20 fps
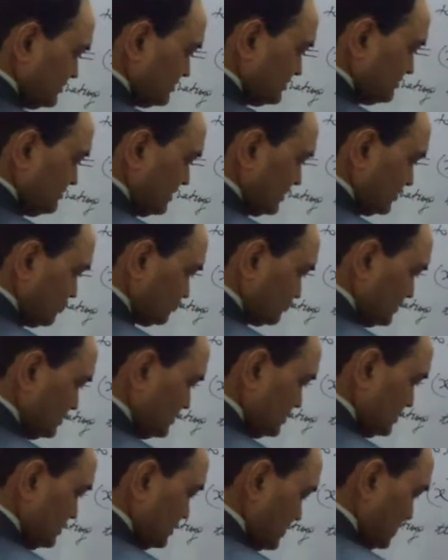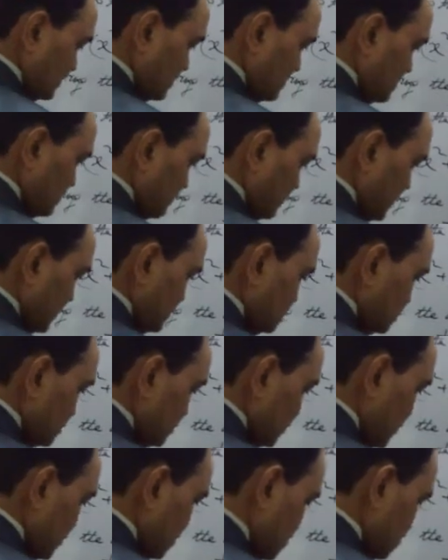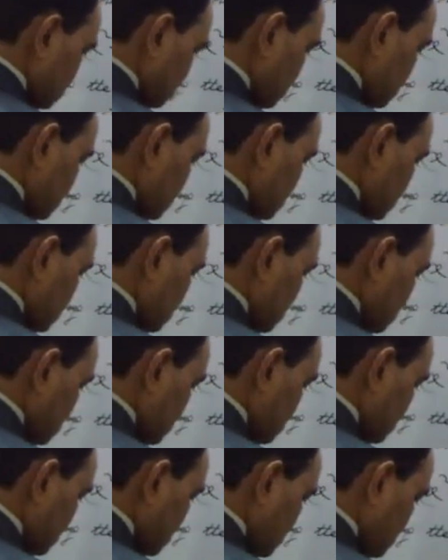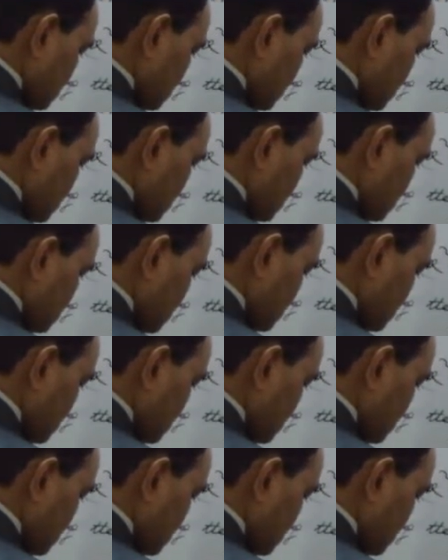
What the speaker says: than minus 1, then y is negative. So